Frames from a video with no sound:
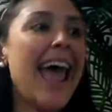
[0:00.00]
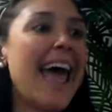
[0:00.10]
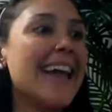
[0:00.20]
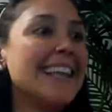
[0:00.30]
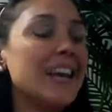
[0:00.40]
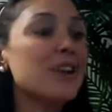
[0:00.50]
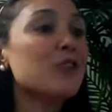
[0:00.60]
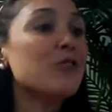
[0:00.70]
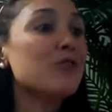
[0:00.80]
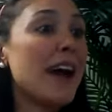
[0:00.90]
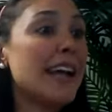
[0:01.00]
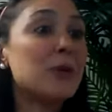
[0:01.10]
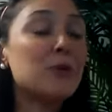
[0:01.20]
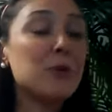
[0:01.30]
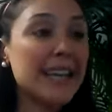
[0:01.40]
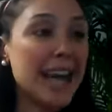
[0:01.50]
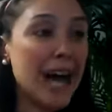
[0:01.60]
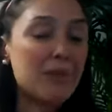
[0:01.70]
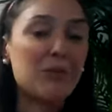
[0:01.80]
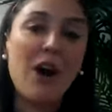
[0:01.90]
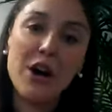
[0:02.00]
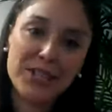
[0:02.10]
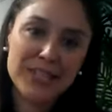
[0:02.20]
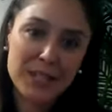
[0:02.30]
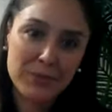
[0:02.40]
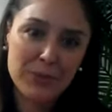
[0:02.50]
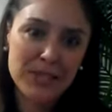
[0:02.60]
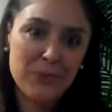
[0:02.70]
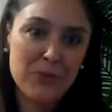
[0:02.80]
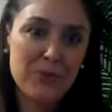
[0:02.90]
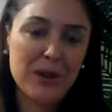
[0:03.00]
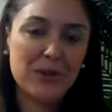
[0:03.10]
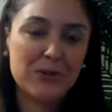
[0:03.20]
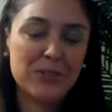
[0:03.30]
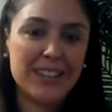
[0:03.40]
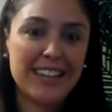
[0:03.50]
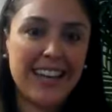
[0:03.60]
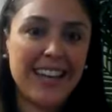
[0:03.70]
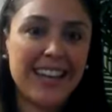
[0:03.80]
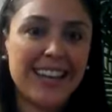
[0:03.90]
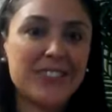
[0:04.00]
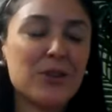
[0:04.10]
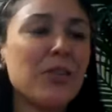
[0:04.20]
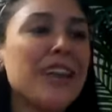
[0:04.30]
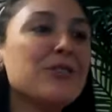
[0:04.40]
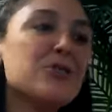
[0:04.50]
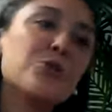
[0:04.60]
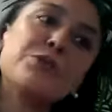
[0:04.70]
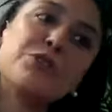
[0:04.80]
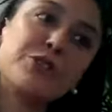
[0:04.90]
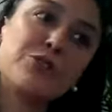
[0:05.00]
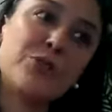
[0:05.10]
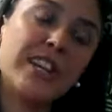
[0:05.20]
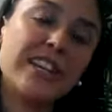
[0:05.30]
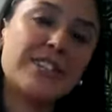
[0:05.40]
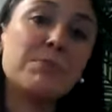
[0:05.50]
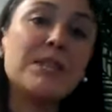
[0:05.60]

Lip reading: And there you'll find a recap of all the tips that we went over today. So thank you so much for joining us.